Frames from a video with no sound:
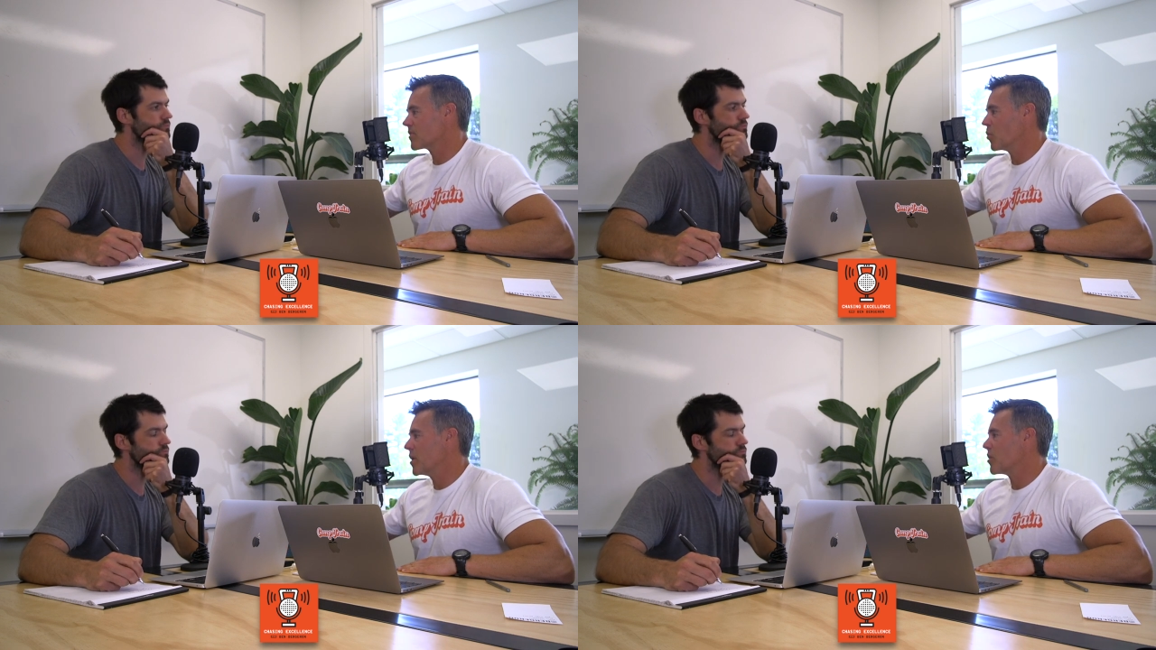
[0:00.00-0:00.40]

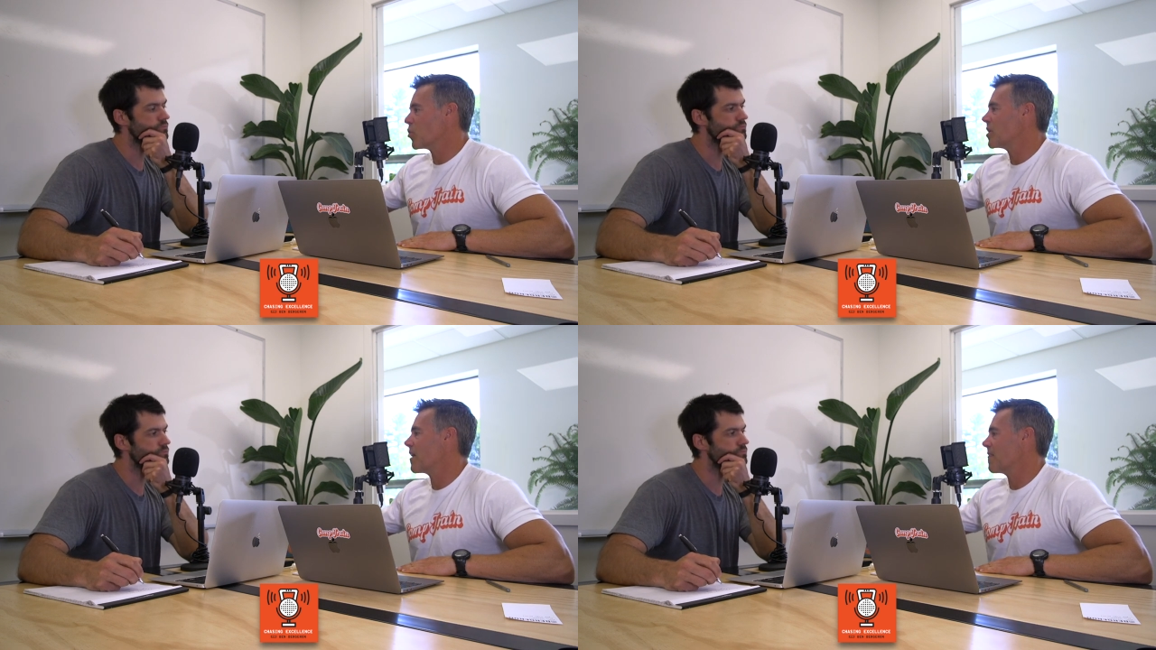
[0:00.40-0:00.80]
Speaker 1: we are
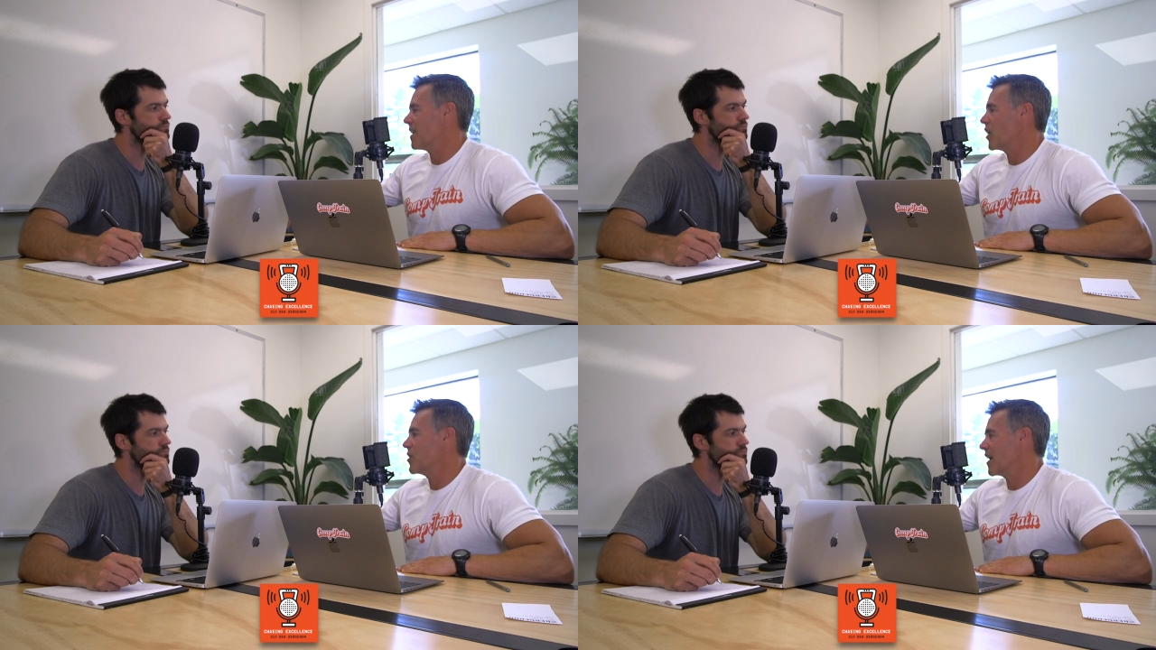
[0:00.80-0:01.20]
we're not
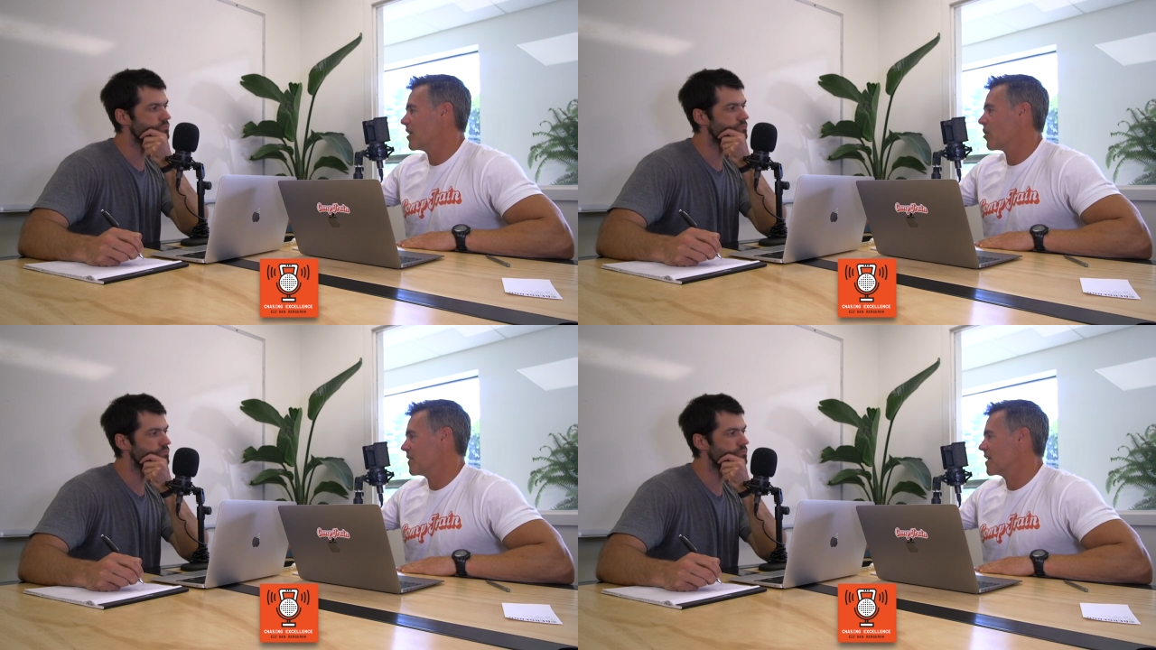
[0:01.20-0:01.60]
there
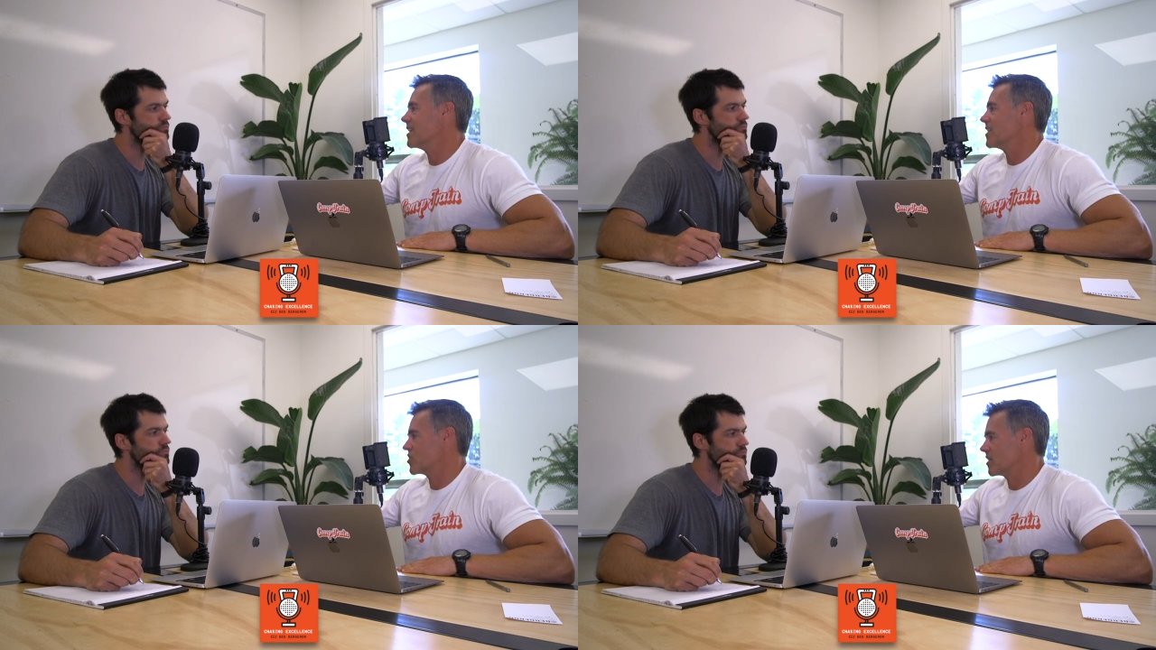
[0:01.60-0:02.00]
yet on the
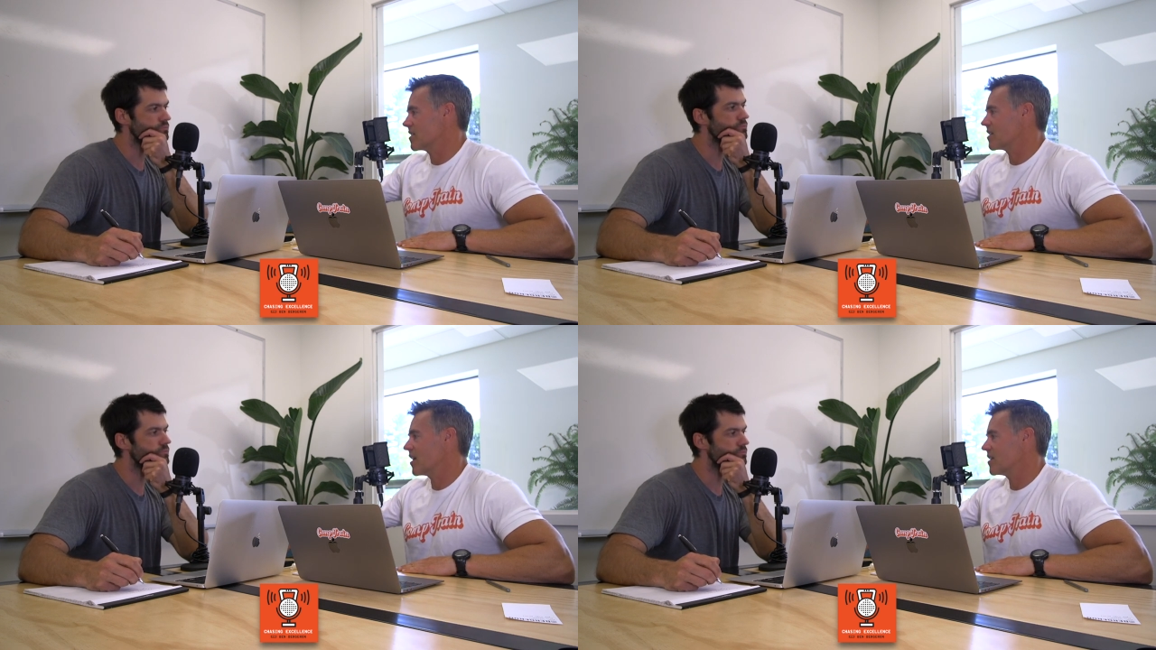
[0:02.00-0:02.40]
conditioning
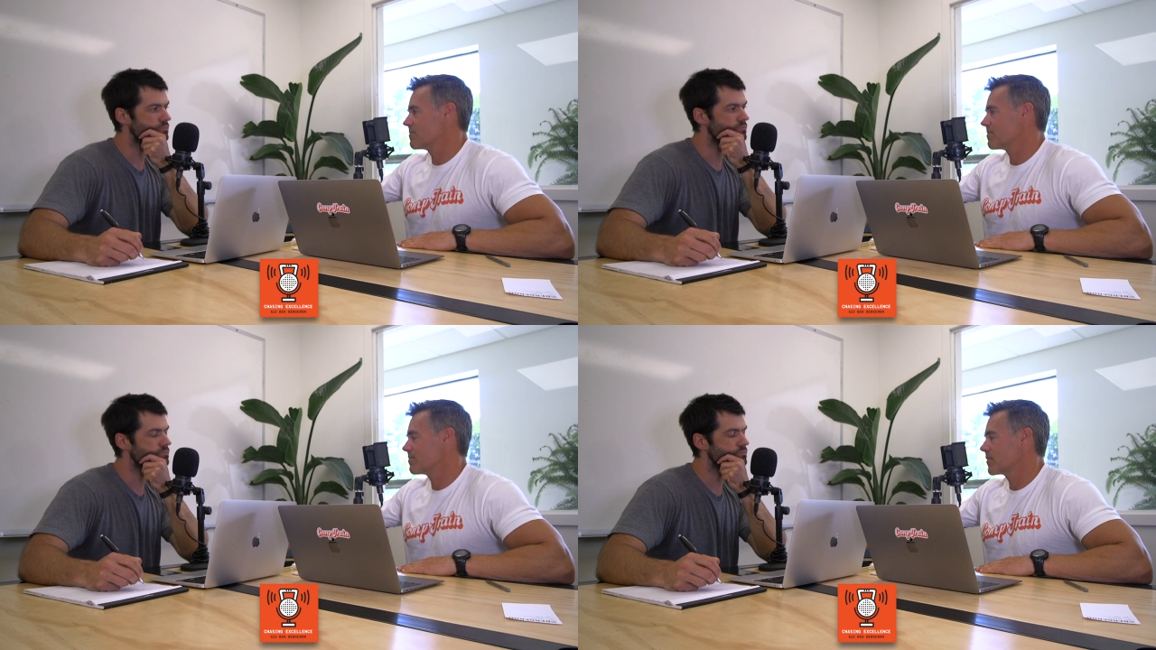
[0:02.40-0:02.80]
side.
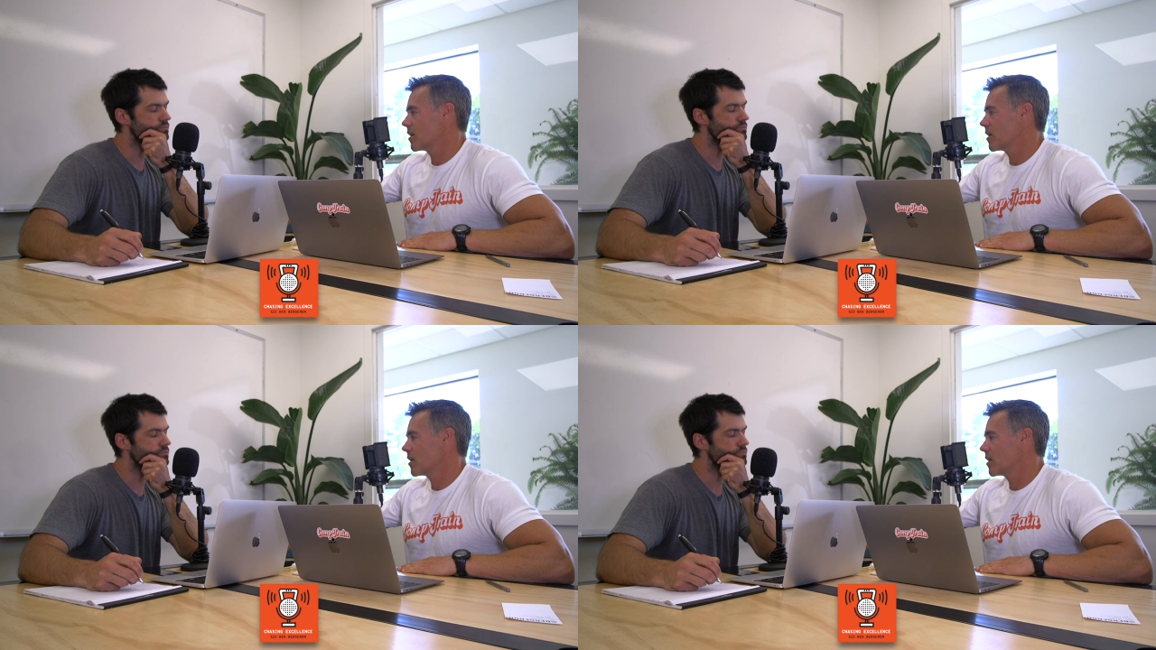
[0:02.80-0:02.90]
Mm-hmm.